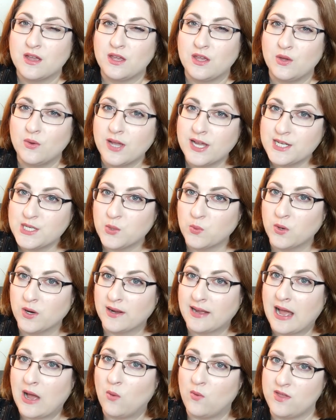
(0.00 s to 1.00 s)
you get to
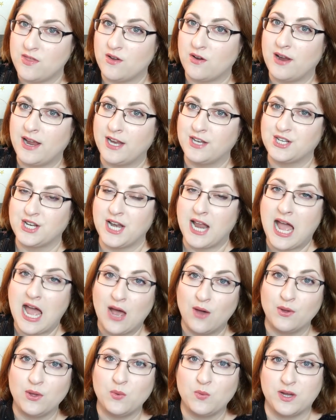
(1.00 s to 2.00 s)
work out with your agent
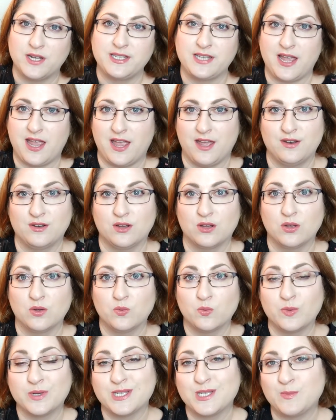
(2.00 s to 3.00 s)
how you want to handle
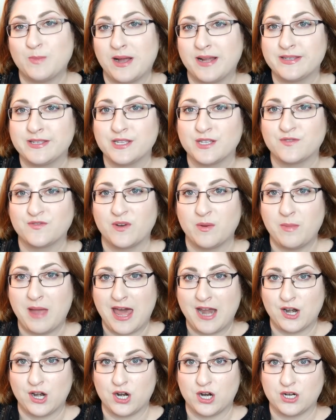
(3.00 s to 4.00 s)
responses from
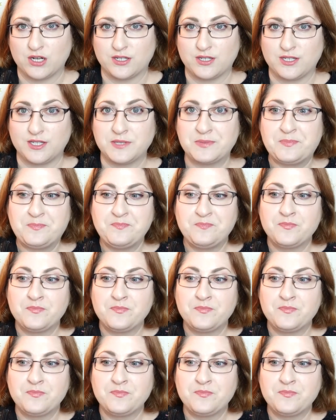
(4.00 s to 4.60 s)
editors.